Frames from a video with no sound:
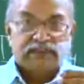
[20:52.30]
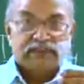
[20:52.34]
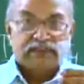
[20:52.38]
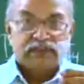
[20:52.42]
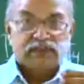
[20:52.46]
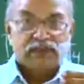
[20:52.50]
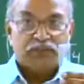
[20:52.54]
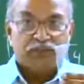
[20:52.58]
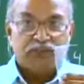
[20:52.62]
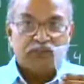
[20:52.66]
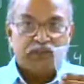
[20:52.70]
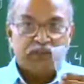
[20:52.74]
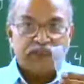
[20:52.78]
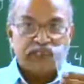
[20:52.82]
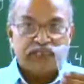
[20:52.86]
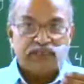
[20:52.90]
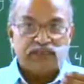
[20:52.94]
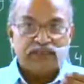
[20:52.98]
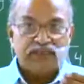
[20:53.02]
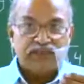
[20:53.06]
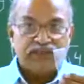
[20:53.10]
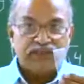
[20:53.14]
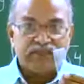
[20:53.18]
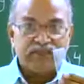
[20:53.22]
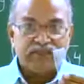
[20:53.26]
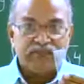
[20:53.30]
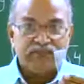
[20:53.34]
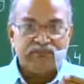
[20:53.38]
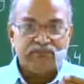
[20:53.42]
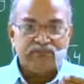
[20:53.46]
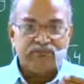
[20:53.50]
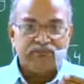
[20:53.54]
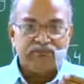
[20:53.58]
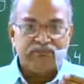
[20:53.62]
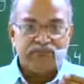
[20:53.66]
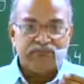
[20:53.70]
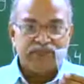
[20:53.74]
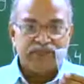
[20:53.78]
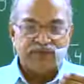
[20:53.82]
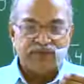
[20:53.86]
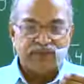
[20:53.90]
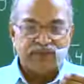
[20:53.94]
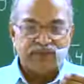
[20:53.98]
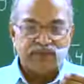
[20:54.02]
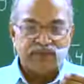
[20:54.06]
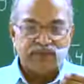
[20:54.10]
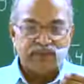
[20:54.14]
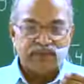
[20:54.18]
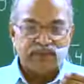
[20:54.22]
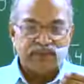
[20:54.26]
So put it
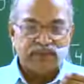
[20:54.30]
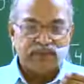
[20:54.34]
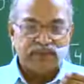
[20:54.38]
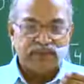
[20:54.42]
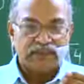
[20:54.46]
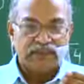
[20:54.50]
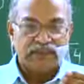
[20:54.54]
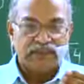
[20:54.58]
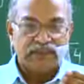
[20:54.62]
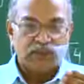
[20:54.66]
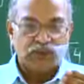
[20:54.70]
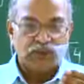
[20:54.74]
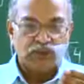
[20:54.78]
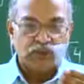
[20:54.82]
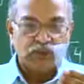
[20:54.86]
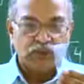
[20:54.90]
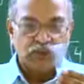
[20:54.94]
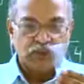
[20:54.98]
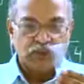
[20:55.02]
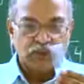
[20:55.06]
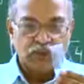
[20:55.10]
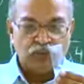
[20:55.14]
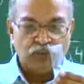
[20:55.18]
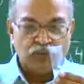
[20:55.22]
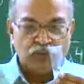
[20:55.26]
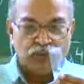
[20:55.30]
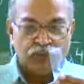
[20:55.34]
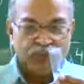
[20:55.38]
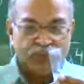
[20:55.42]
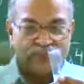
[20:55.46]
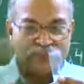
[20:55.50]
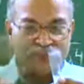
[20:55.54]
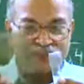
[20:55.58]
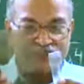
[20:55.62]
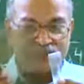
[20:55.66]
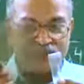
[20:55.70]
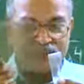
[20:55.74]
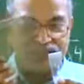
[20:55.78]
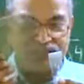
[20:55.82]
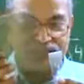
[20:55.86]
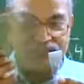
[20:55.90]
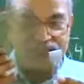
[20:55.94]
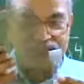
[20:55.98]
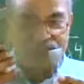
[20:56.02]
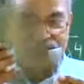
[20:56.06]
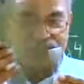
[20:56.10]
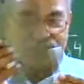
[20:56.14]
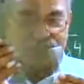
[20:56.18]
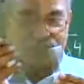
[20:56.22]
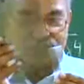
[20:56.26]
between the two polarizer
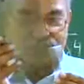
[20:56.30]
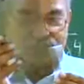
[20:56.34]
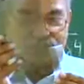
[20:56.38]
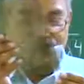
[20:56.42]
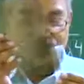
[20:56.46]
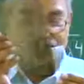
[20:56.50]
sheets